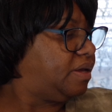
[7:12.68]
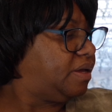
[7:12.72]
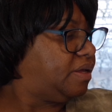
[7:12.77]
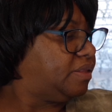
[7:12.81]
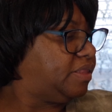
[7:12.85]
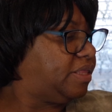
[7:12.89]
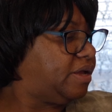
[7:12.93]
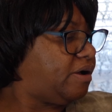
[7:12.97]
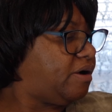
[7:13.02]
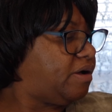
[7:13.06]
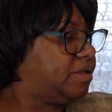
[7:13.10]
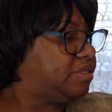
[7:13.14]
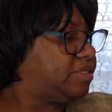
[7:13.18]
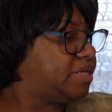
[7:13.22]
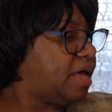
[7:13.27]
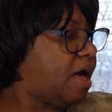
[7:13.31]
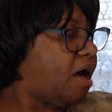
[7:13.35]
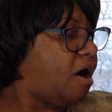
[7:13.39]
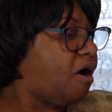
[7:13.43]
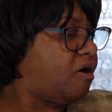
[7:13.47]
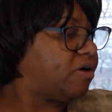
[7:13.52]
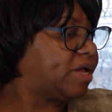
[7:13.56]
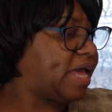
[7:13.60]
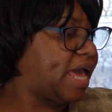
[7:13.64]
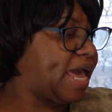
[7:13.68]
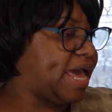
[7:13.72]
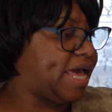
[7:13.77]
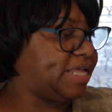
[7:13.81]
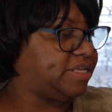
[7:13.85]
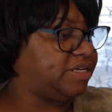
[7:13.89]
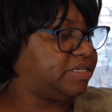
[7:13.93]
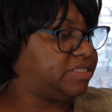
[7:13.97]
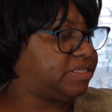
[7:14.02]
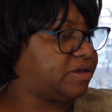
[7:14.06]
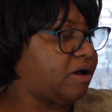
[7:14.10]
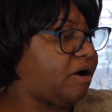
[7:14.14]
There are tall
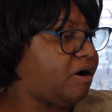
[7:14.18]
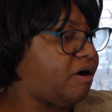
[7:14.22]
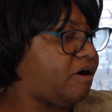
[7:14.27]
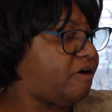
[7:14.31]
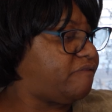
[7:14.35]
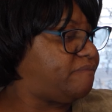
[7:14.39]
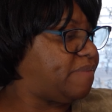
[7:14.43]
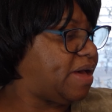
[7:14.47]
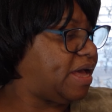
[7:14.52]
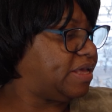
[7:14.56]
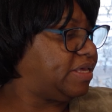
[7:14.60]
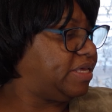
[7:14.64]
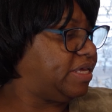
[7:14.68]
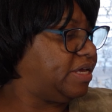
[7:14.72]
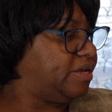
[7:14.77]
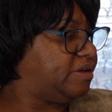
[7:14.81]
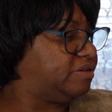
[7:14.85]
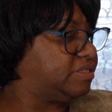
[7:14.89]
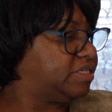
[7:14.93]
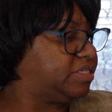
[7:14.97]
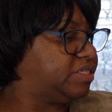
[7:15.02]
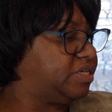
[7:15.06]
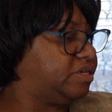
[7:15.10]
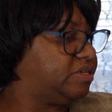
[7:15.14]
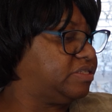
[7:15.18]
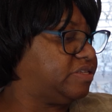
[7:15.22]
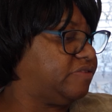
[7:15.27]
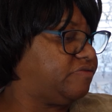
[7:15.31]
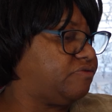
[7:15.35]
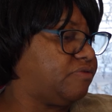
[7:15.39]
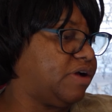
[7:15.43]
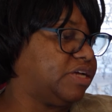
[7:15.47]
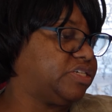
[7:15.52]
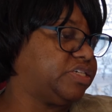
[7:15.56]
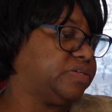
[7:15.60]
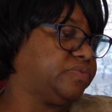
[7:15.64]
canyons carved by years and years of
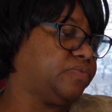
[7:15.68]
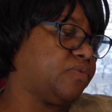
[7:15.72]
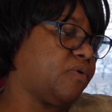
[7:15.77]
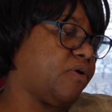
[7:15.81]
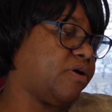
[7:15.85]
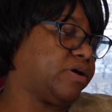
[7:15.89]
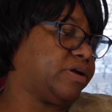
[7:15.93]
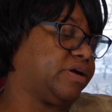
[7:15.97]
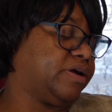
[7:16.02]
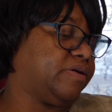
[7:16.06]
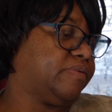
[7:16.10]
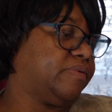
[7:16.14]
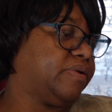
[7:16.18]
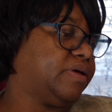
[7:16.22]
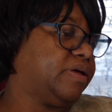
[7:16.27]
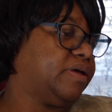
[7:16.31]
rushing water.